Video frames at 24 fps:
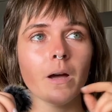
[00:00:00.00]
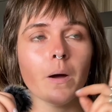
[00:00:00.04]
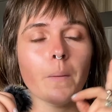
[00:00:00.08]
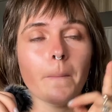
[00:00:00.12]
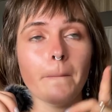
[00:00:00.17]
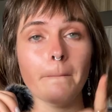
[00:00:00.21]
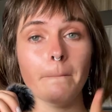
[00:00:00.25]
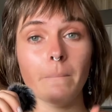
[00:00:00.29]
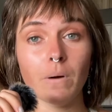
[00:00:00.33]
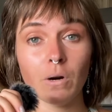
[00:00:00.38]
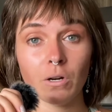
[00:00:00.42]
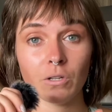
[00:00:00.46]

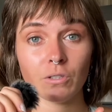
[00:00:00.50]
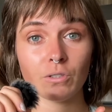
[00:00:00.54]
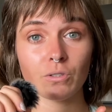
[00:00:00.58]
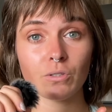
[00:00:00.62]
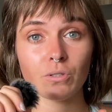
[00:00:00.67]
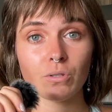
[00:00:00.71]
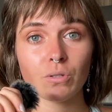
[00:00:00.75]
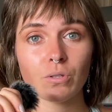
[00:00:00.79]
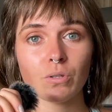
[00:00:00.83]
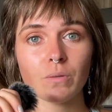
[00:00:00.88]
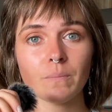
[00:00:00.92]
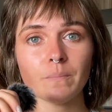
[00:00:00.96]

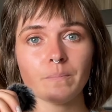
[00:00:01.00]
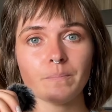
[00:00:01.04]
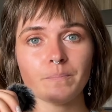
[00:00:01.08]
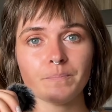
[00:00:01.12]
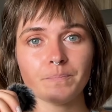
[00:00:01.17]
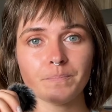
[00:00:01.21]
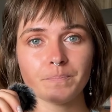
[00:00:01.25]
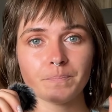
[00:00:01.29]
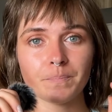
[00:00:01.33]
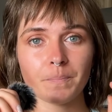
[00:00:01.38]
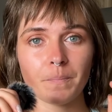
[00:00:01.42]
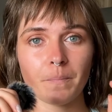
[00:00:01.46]
But
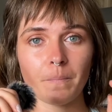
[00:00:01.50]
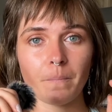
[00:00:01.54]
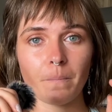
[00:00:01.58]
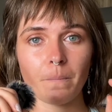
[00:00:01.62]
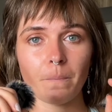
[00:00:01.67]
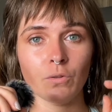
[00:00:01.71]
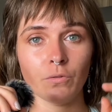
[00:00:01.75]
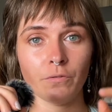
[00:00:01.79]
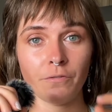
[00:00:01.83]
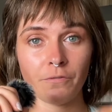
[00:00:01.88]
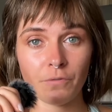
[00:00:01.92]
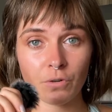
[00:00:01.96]

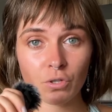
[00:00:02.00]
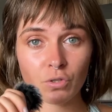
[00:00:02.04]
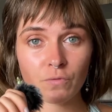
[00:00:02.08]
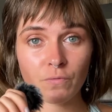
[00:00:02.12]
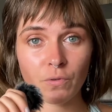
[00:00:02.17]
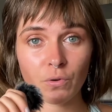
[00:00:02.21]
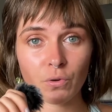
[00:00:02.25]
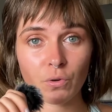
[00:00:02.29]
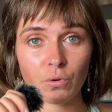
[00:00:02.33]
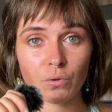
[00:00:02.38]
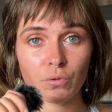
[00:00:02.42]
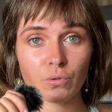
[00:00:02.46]
the first
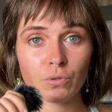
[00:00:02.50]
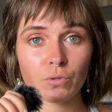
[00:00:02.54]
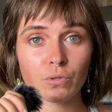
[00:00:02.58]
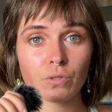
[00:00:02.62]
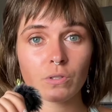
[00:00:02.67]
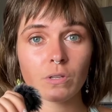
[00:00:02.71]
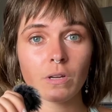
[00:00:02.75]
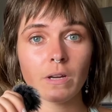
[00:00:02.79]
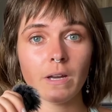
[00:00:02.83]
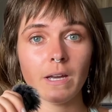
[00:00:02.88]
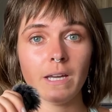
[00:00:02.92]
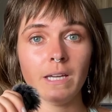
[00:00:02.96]

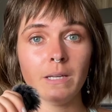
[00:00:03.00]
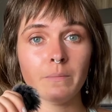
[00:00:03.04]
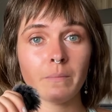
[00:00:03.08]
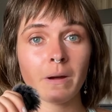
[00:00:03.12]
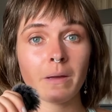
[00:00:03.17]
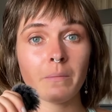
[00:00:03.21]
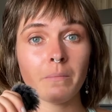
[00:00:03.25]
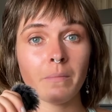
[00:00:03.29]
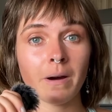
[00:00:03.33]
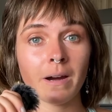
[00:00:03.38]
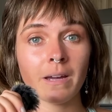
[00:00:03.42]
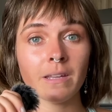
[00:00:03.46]
photos in
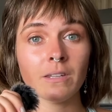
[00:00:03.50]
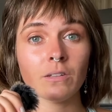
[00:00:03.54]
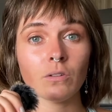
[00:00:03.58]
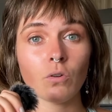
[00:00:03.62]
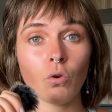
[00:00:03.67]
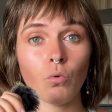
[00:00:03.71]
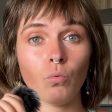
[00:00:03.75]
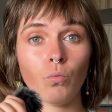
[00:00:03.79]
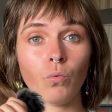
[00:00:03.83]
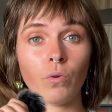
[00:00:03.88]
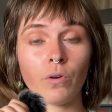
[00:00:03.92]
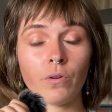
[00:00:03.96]
my mind
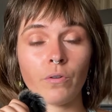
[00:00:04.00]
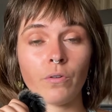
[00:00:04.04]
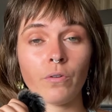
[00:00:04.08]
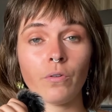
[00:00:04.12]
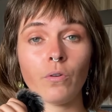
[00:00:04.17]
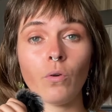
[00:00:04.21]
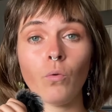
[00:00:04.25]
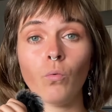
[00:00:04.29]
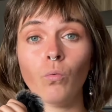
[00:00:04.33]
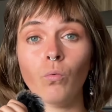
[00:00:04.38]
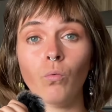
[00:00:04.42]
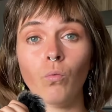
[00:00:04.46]

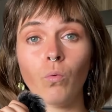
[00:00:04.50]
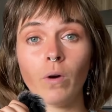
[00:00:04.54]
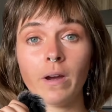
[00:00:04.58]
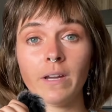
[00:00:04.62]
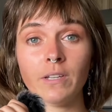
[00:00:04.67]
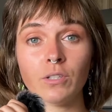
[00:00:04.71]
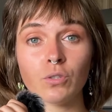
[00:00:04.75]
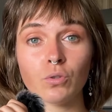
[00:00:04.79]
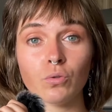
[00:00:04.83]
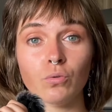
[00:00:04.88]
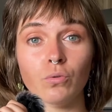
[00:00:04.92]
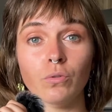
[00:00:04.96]
were way
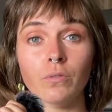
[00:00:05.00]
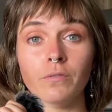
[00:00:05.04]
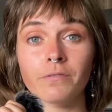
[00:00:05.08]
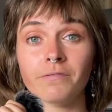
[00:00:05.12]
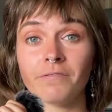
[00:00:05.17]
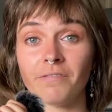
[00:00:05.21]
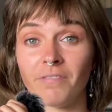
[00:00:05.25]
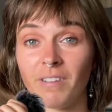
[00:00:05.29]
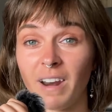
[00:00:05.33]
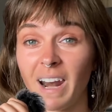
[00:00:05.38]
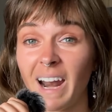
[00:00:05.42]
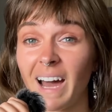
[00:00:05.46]
too
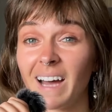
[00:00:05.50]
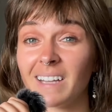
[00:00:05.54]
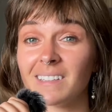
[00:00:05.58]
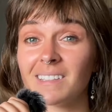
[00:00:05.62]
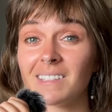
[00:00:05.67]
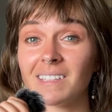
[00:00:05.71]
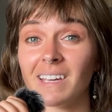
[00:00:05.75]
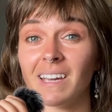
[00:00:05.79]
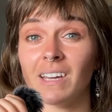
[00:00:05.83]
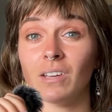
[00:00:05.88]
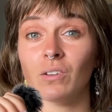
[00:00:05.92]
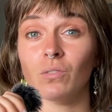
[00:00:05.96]

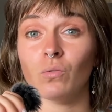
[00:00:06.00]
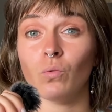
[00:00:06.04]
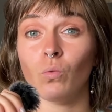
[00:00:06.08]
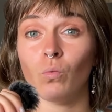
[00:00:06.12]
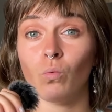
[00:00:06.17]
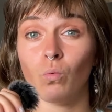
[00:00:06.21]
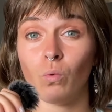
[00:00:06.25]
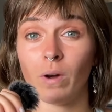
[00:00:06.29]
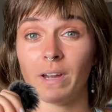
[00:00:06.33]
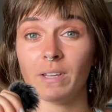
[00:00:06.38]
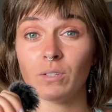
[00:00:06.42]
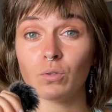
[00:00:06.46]
flat and
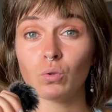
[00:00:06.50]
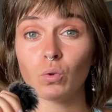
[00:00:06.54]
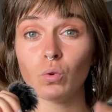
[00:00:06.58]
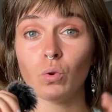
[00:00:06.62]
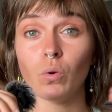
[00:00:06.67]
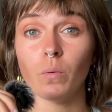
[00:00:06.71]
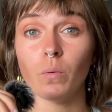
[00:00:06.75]
way too